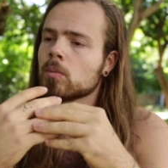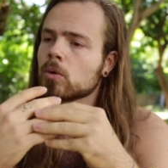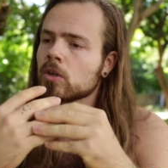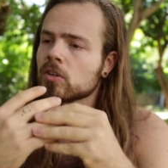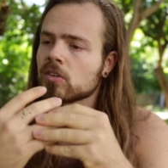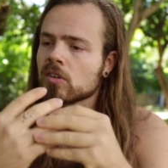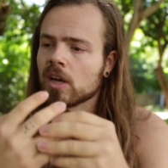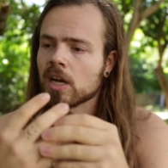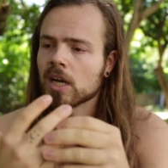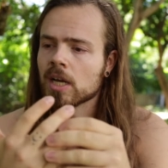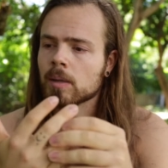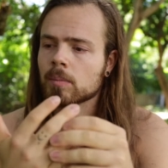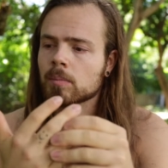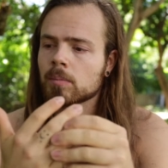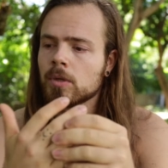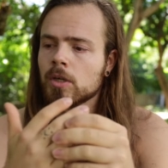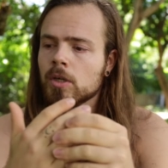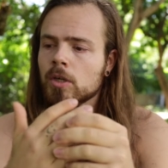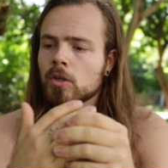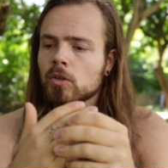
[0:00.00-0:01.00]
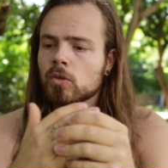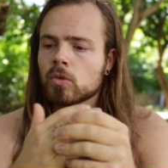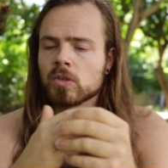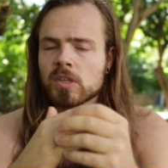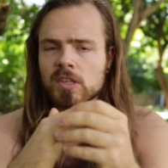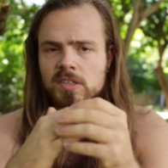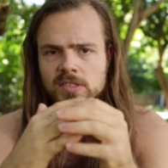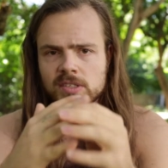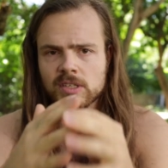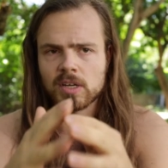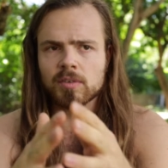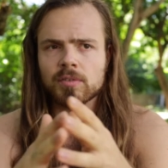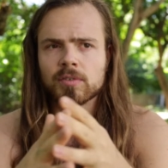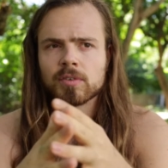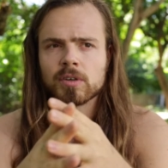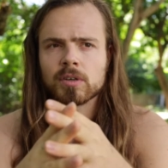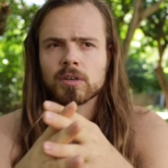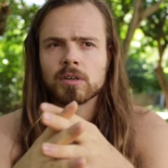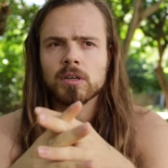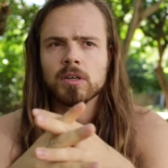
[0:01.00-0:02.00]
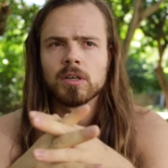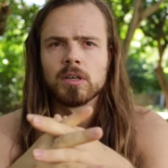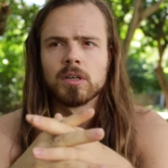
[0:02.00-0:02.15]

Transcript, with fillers: more time to discover